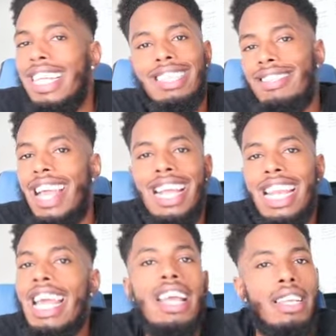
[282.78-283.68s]
this
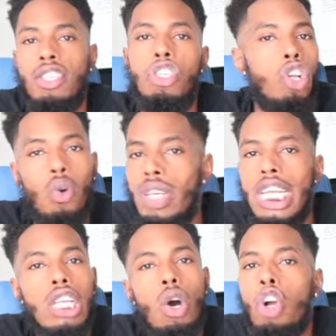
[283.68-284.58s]
ain't it. You don't
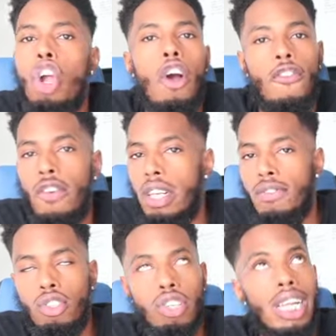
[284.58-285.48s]
need no girlfriend.
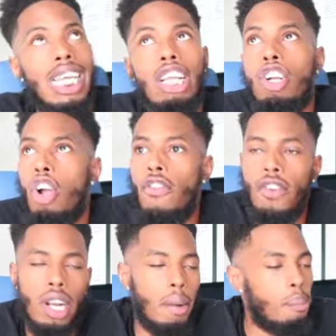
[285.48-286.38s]
If you're trying to get a
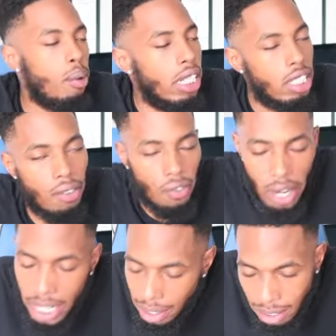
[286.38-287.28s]
girlfriend to impress your
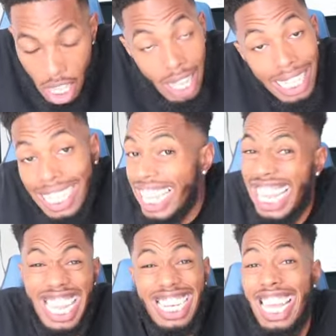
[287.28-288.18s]
friends, it
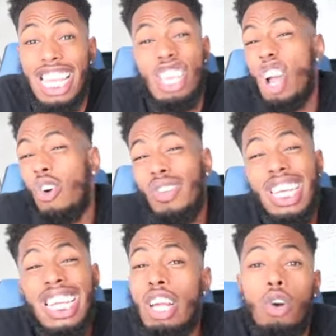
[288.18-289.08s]
ain't it. You don't
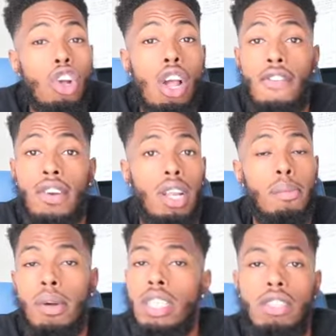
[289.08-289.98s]
need no girlfriend
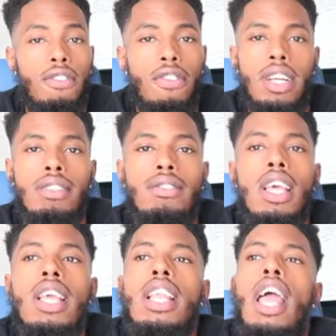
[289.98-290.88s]
to impress your friends.
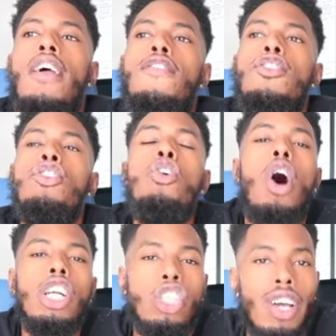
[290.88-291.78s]
If you
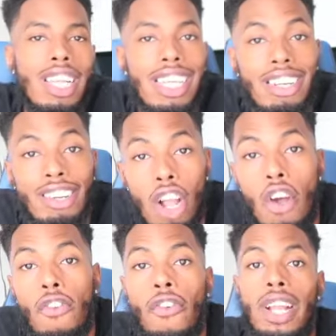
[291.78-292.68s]
are trying to get a
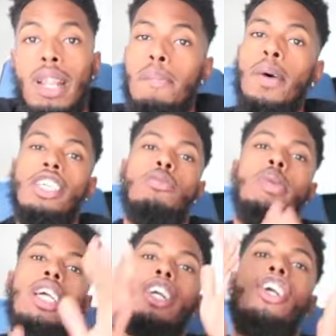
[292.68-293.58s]
girlfriend, it
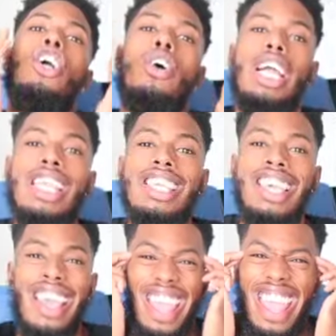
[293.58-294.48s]
must be a girl
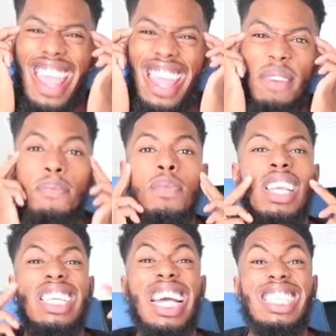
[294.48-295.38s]
in your head
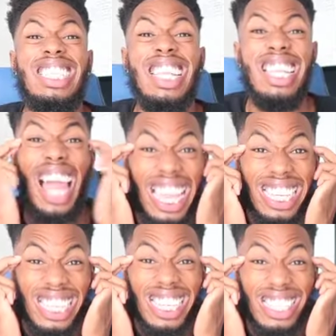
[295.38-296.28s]
that you like.
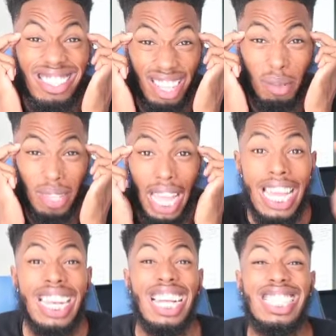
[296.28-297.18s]
You see what I'm
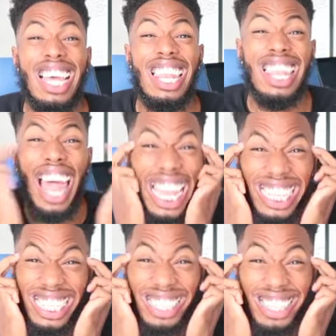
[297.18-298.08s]
saying? That you like.